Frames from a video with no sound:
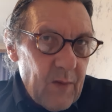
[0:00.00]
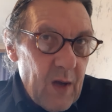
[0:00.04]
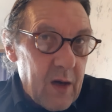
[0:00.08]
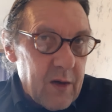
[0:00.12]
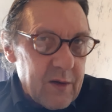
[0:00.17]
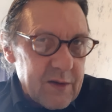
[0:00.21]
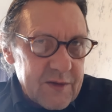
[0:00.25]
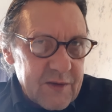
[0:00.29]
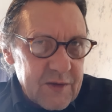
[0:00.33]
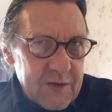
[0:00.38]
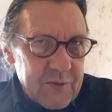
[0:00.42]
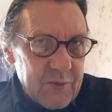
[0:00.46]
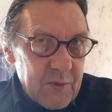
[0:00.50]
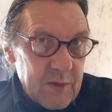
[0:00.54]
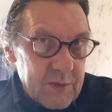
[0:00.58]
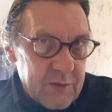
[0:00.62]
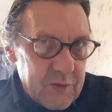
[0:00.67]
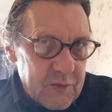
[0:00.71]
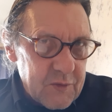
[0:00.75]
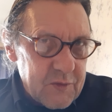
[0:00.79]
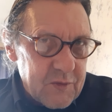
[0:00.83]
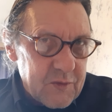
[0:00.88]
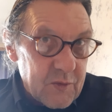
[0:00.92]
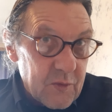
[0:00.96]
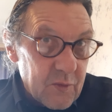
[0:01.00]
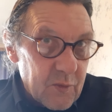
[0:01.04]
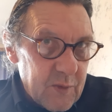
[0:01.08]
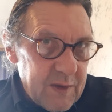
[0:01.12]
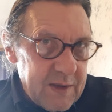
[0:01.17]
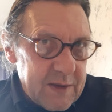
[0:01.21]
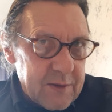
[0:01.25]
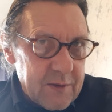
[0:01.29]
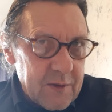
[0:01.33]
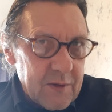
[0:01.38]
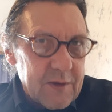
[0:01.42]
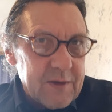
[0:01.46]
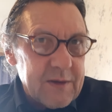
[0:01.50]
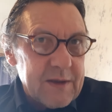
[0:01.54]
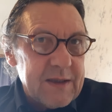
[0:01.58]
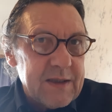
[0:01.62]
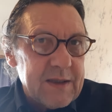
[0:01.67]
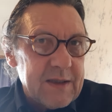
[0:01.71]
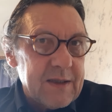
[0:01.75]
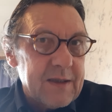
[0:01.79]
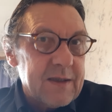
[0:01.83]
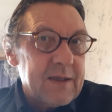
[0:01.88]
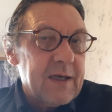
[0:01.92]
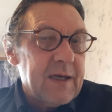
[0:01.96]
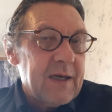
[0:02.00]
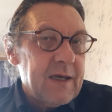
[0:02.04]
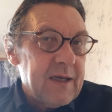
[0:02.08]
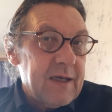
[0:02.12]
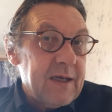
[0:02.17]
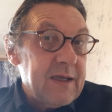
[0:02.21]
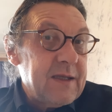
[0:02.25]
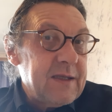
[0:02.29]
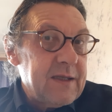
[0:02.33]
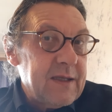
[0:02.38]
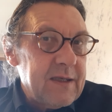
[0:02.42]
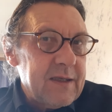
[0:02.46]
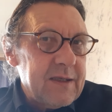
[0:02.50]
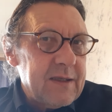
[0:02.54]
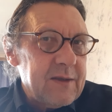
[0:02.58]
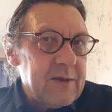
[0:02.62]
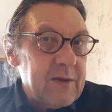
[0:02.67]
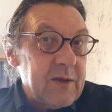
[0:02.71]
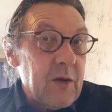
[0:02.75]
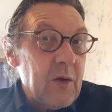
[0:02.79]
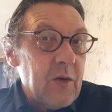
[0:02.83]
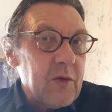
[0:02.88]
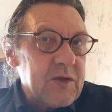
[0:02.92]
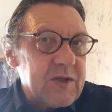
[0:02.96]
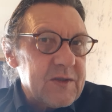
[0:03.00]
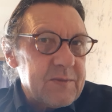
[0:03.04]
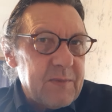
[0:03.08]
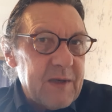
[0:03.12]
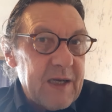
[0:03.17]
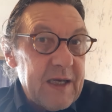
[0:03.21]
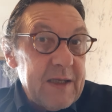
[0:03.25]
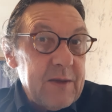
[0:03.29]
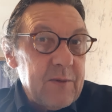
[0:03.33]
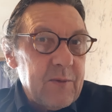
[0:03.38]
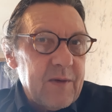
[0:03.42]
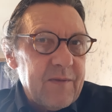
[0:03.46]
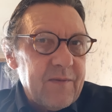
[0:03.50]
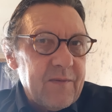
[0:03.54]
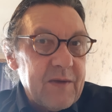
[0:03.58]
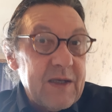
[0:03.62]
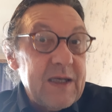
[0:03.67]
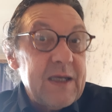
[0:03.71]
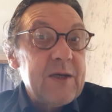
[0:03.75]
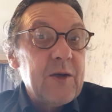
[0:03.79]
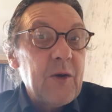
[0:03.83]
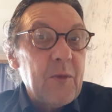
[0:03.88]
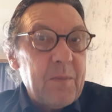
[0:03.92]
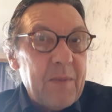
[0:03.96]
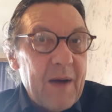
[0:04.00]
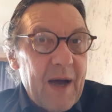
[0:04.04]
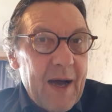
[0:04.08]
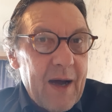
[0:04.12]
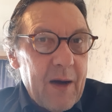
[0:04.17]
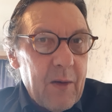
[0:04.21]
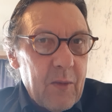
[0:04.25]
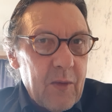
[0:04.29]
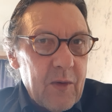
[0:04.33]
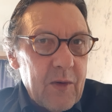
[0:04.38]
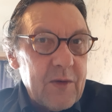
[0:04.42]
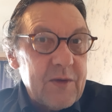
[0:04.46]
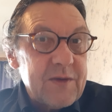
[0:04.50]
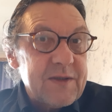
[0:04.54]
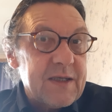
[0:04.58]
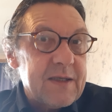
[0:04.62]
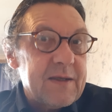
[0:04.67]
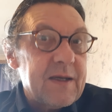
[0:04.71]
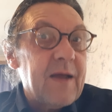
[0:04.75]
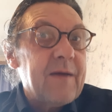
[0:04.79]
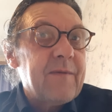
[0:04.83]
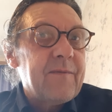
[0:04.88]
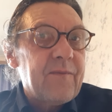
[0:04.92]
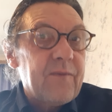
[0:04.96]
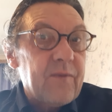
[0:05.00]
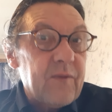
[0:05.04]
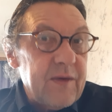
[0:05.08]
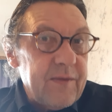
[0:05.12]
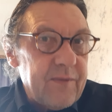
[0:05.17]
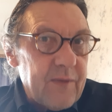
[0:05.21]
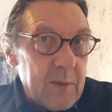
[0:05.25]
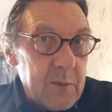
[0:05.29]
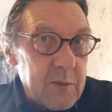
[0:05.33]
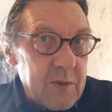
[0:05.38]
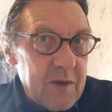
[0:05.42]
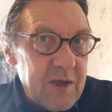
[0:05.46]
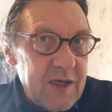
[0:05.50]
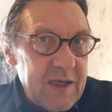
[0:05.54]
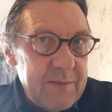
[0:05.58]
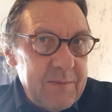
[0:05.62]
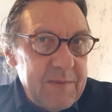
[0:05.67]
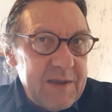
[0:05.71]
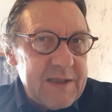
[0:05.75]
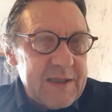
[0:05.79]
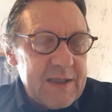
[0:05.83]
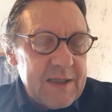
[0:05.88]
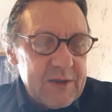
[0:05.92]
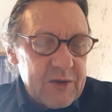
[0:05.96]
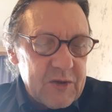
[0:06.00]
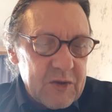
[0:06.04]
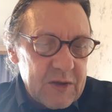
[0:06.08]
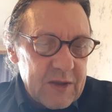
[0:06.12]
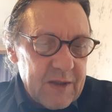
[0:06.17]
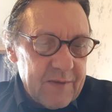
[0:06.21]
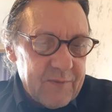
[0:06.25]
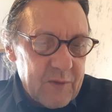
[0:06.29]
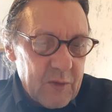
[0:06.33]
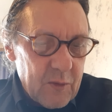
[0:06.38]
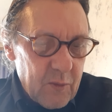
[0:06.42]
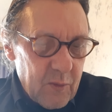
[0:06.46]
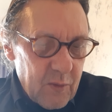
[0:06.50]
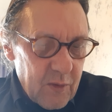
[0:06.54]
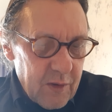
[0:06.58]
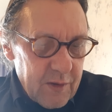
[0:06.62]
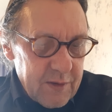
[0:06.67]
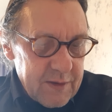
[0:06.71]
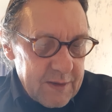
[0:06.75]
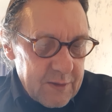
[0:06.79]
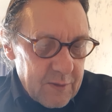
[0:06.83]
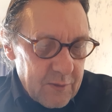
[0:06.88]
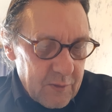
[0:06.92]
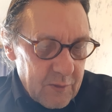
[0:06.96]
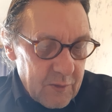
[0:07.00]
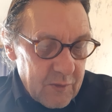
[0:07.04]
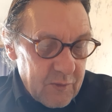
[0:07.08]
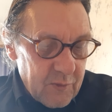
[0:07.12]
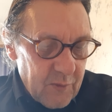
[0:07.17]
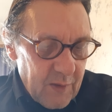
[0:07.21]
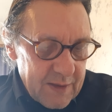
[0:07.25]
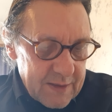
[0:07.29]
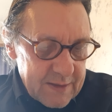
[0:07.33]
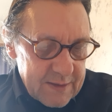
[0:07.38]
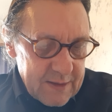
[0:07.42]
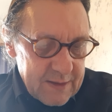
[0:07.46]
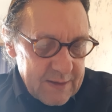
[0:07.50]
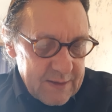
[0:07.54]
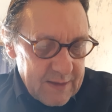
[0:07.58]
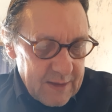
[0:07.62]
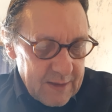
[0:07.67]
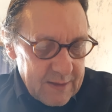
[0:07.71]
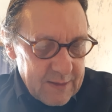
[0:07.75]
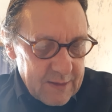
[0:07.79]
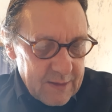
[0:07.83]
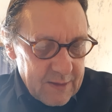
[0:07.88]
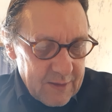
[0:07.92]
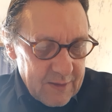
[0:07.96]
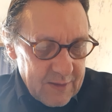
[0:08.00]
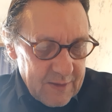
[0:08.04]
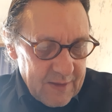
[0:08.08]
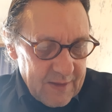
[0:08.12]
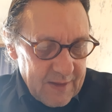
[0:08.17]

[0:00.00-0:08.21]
Others will choose to return in the earth plane with inner powers and free from the limitation of the world, in order to assist and